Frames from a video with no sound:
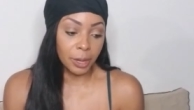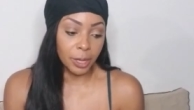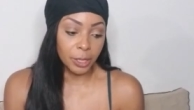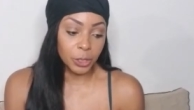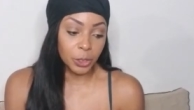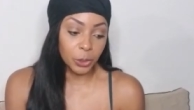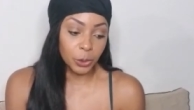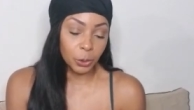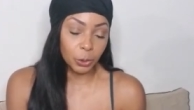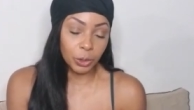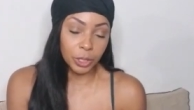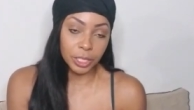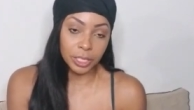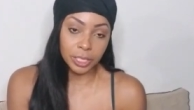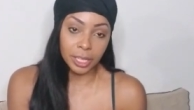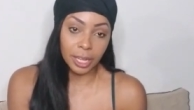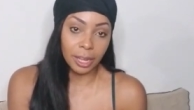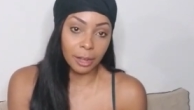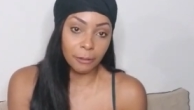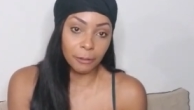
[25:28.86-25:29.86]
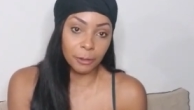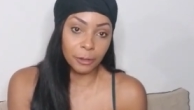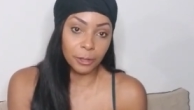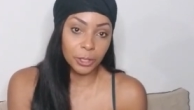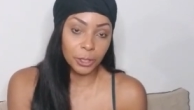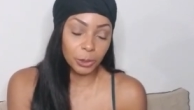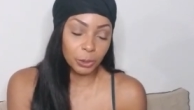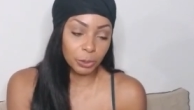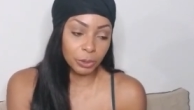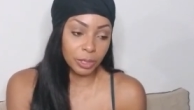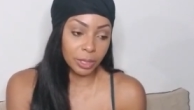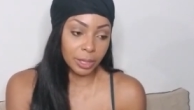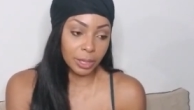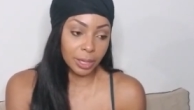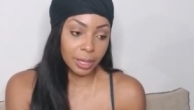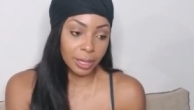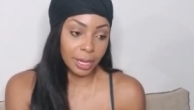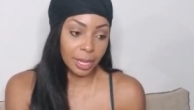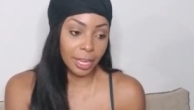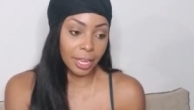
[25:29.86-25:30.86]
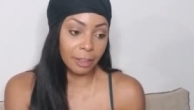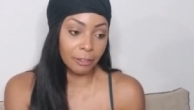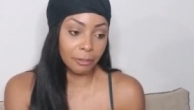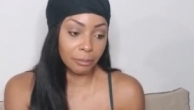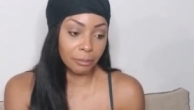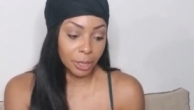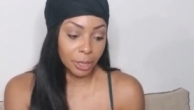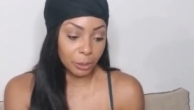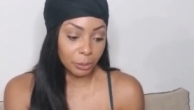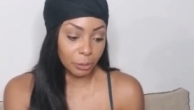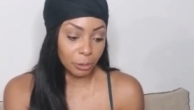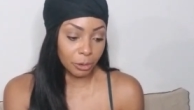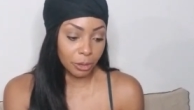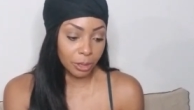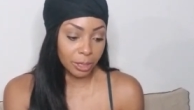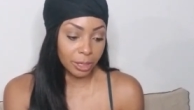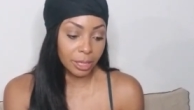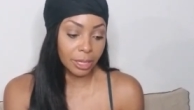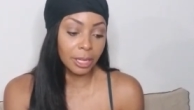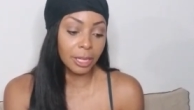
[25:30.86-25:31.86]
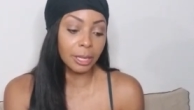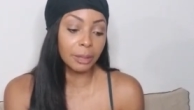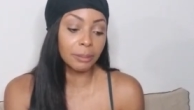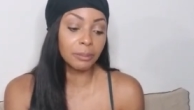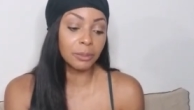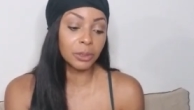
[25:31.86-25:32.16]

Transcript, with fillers: my story time for this week and I have many more to come.